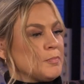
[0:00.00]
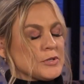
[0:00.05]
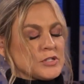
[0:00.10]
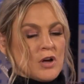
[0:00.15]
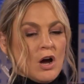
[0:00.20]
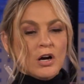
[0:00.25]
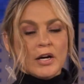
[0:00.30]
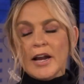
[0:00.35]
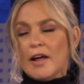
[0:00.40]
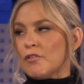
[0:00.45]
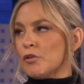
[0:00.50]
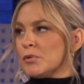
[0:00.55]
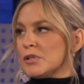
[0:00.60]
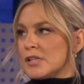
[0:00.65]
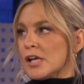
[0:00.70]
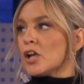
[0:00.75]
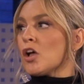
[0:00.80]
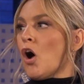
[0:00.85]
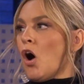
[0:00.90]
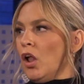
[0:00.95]
bizarre, and everyone's
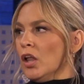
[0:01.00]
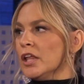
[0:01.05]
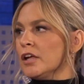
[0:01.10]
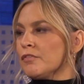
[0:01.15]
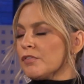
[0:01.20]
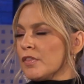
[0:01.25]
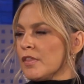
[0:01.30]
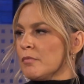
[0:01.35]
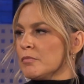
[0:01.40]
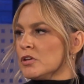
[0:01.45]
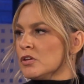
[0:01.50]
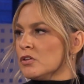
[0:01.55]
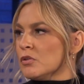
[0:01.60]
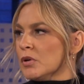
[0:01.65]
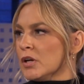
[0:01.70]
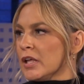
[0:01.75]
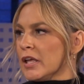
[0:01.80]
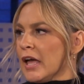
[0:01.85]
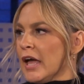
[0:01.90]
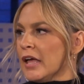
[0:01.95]
like calling for them to do
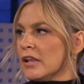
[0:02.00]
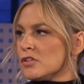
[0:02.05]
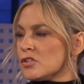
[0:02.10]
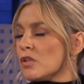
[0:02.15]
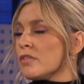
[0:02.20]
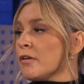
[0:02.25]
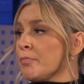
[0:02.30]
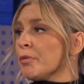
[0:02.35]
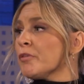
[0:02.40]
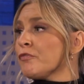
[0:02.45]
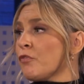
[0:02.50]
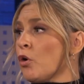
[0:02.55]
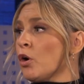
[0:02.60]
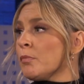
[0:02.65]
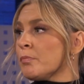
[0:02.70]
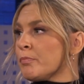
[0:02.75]
it again. So they performed